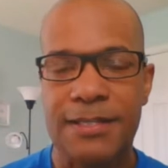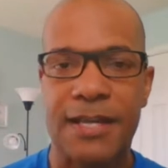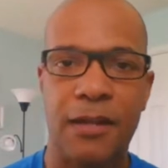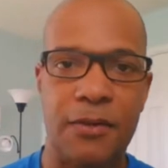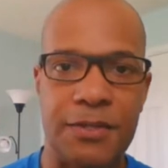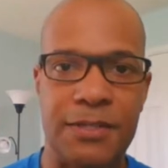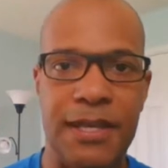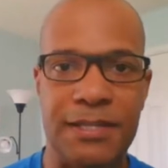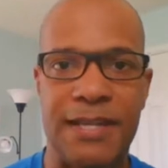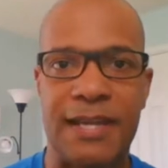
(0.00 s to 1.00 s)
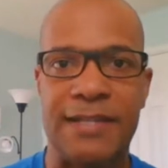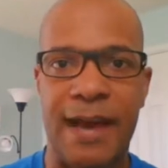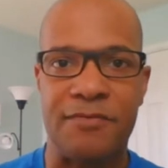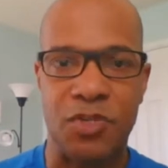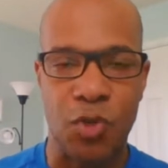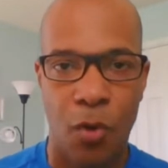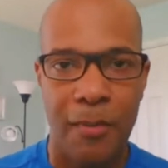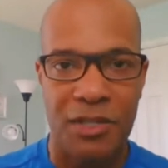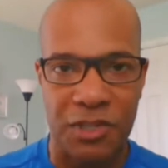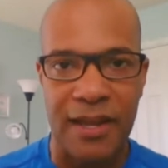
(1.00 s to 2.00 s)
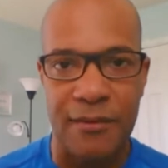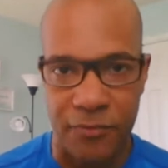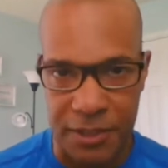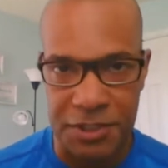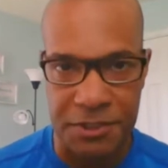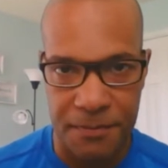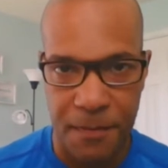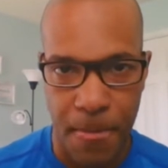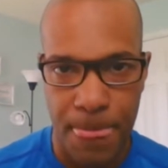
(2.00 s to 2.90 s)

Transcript: Sellers these days have so much leverage